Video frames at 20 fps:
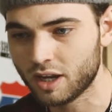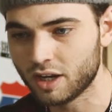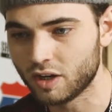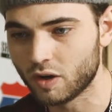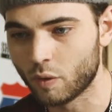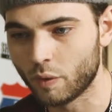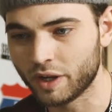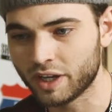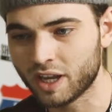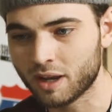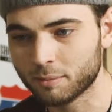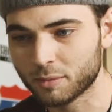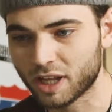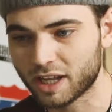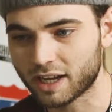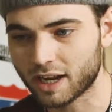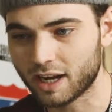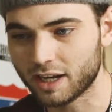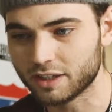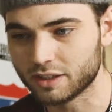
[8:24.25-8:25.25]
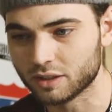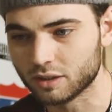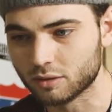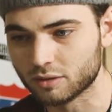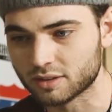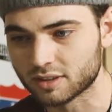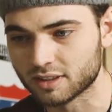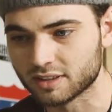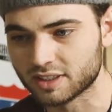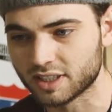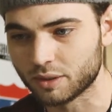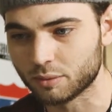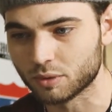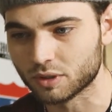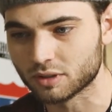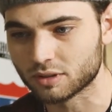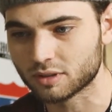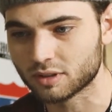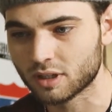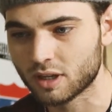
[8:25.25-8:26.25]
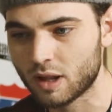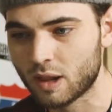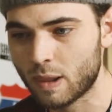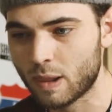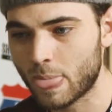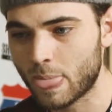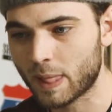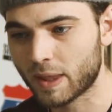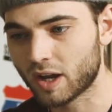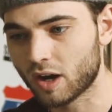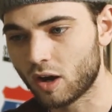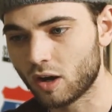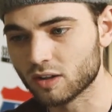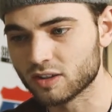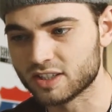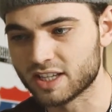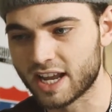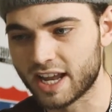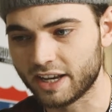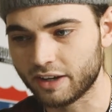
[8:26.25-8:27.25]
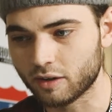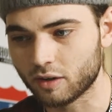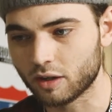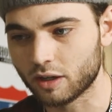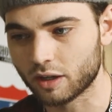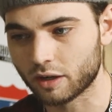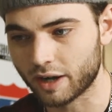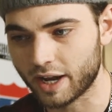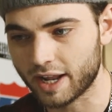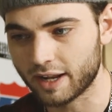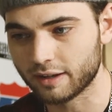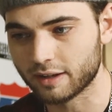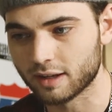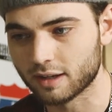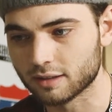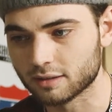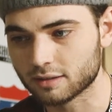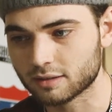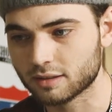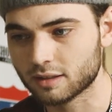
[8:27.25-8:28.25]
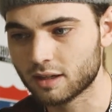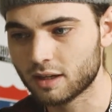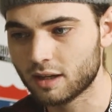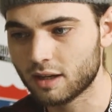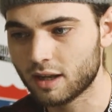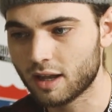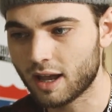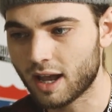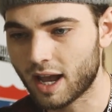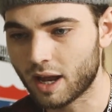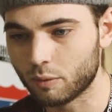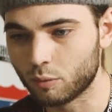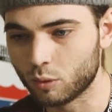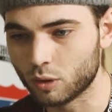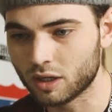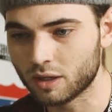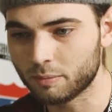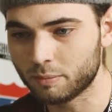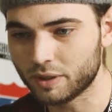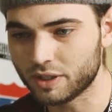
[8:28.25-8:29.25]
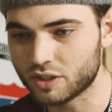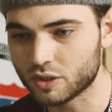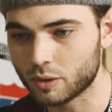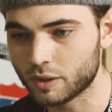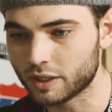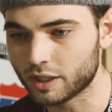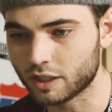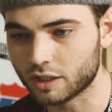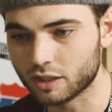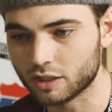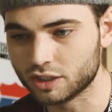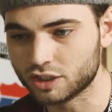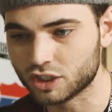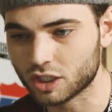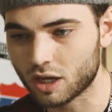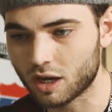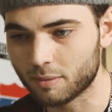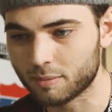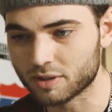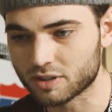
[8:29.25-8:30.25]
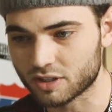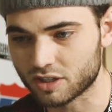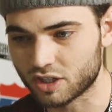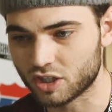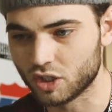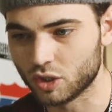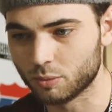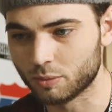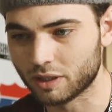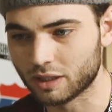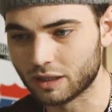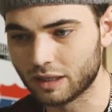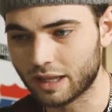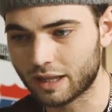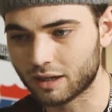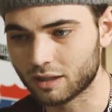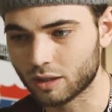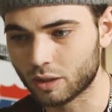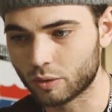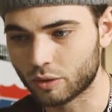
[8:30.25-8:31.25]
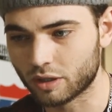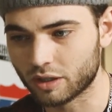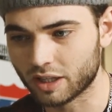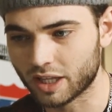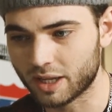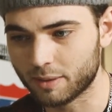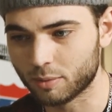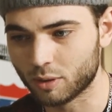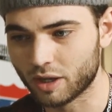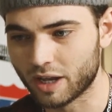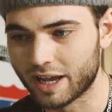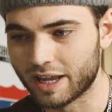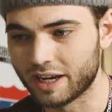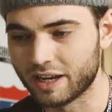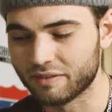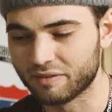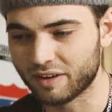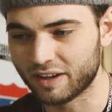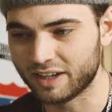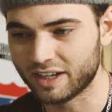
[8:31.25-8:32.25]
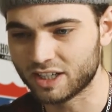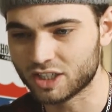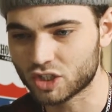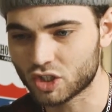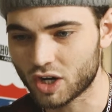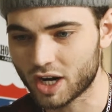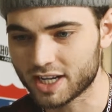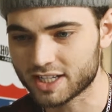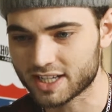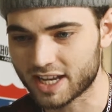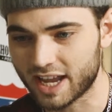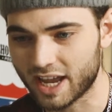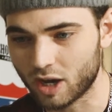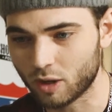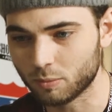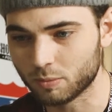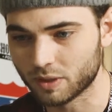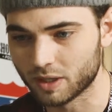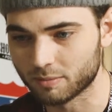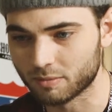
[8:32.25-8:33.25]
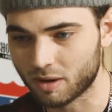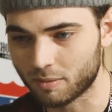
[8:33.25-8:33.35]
Knowing him like I do since he was called Daniel Hernandez, I wouldn't be doing a good job as a human, let alone a label head, if I didn't try to help him.